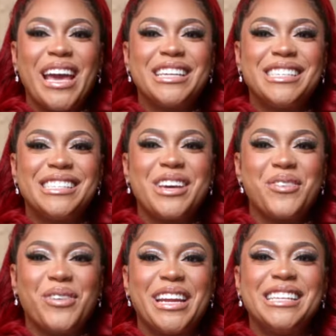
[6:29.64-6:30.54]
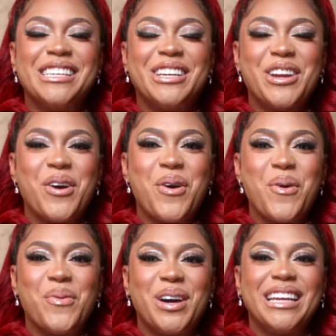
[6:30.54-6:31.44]
anxious and ready to
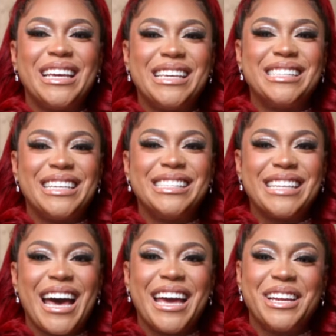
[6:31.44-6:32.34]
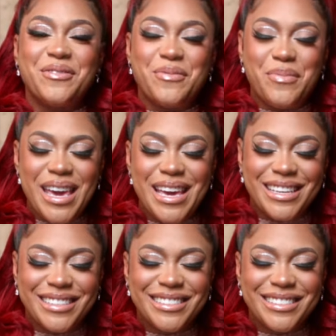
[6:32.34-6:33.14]
know what is inside of me.